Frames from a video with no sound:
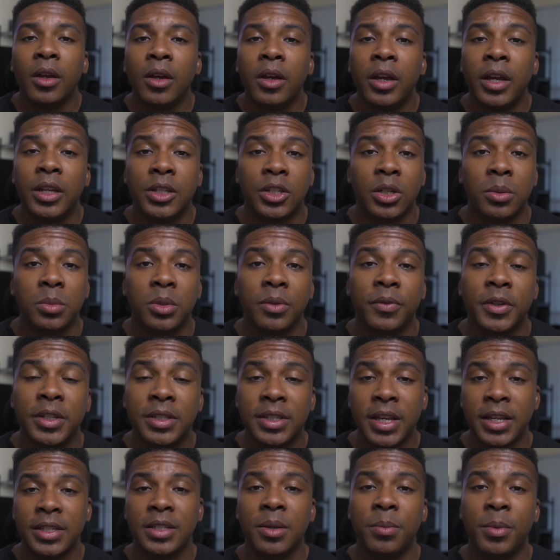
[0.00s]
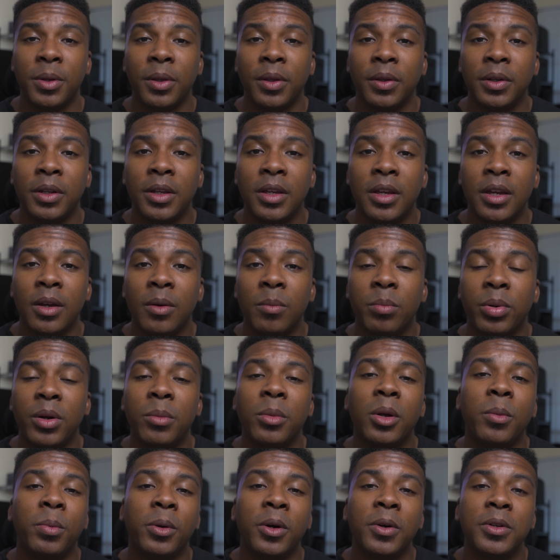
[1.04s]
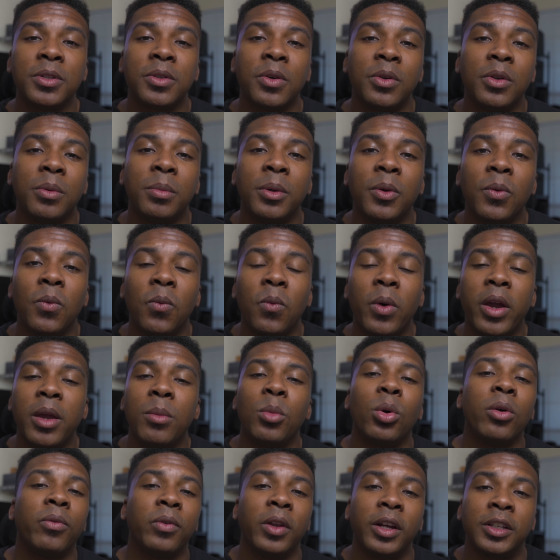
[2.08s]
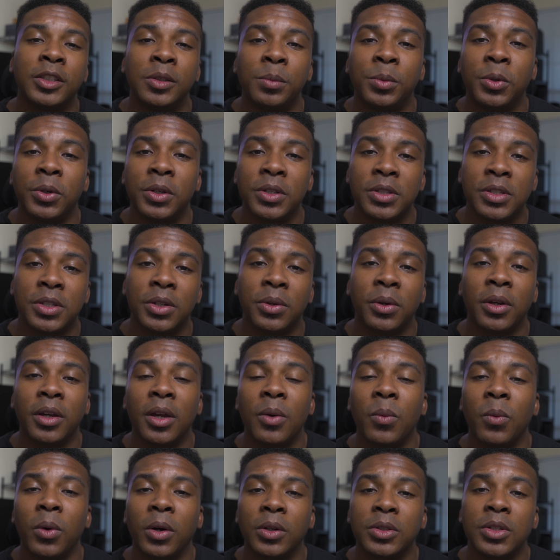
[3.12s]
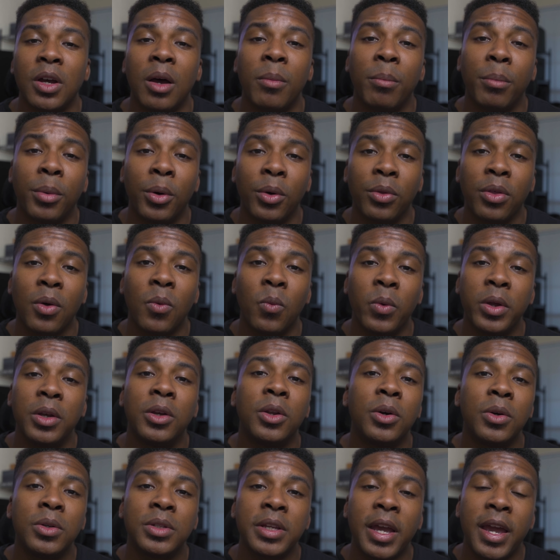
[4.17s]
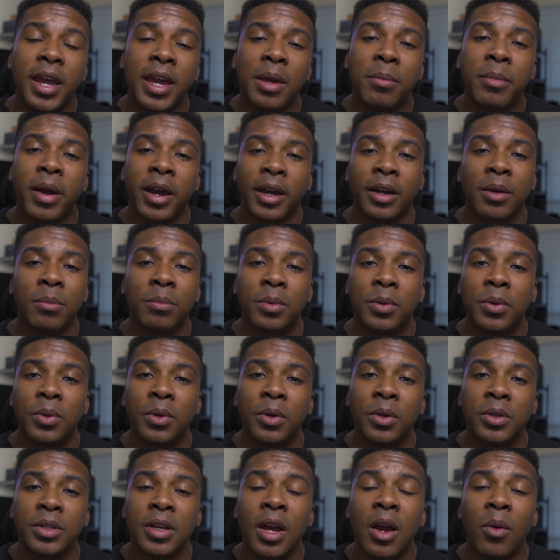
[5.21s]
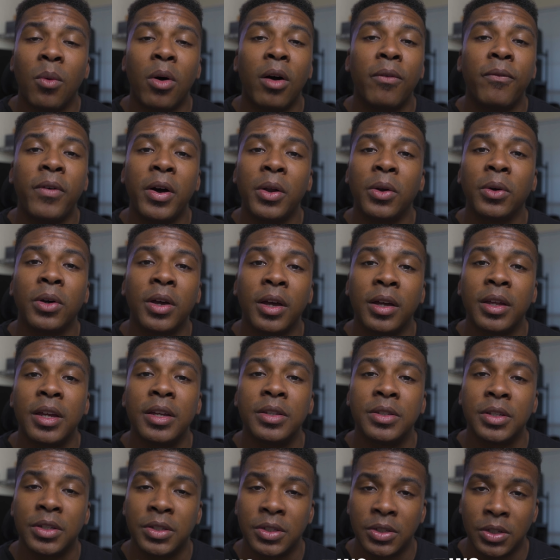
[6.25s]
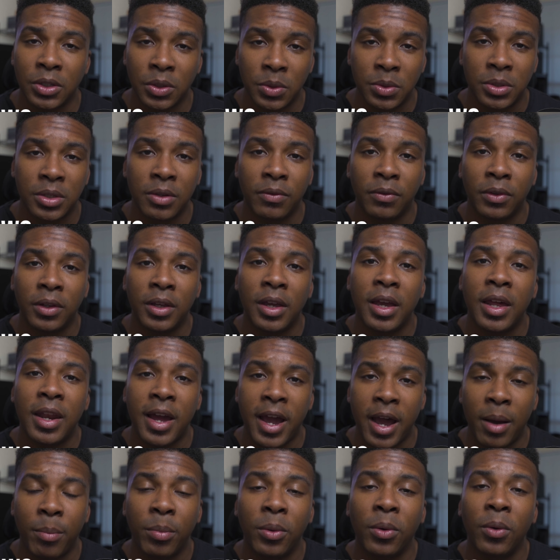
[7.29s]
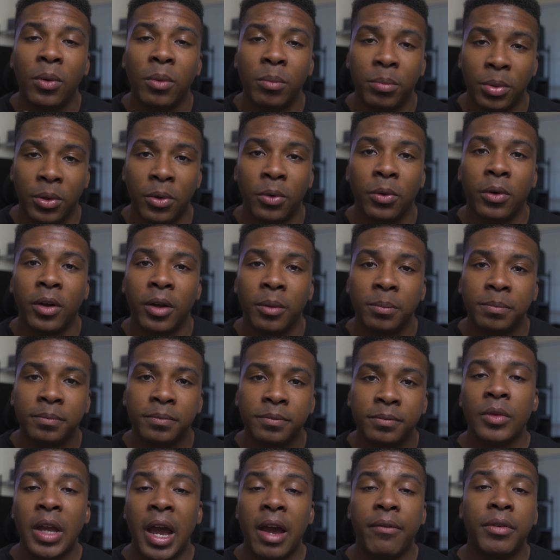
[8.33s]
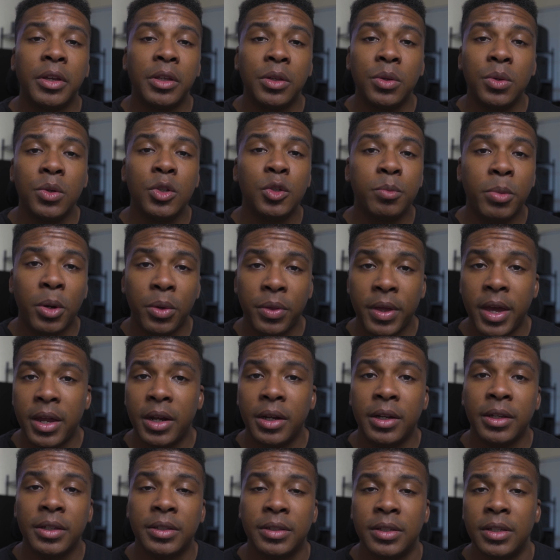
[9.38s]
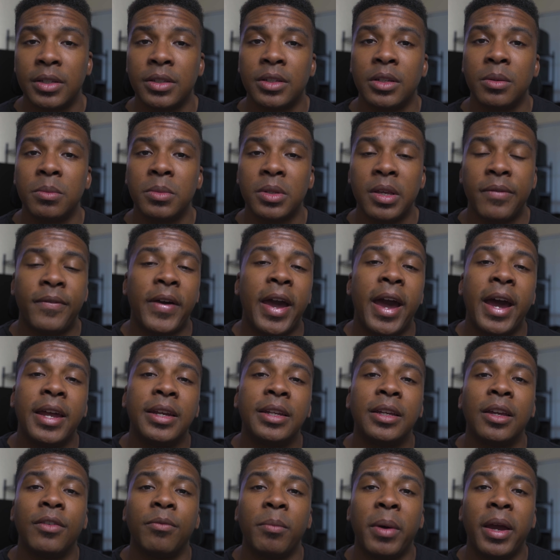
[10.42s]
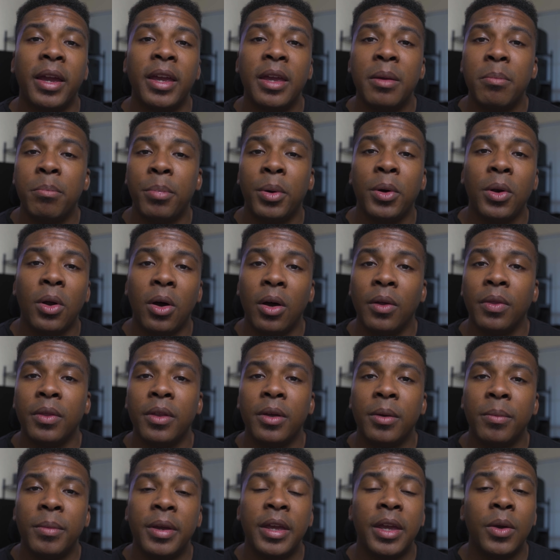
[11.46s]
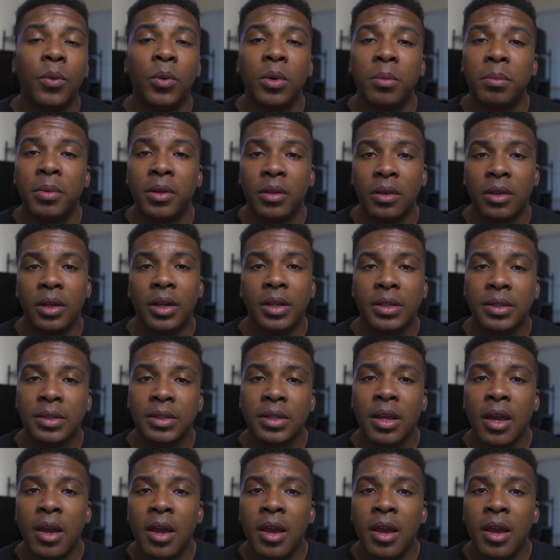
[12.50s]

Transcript: In terms of accessibility, Premiere Pro is going to be way more flexible considering it works on both Windows and Mac computers, while Final Cut is exclusively an Apple program. Having used both editing systems, if I had to give my input on them, it would be this.